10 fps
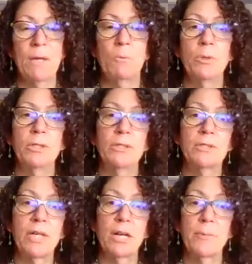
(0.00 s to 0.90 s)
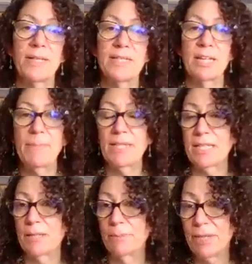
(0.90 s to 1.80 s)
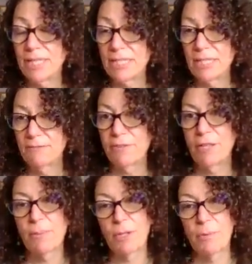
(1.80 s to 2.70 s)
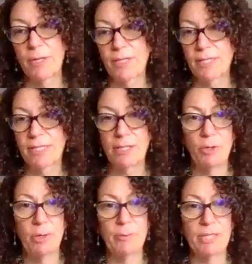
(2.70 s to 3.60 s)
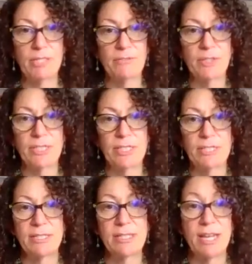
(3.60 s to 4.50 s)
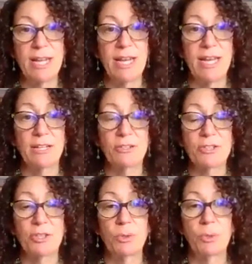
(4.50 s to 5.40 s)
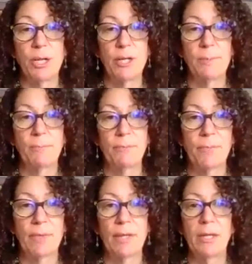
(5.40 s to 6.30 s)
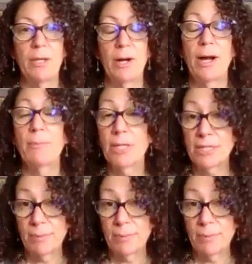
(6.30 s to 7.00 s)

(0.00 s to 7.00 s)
We'll talk about segmenting and blending in phonemic awareness and knowing what the difference is, and also I'm going to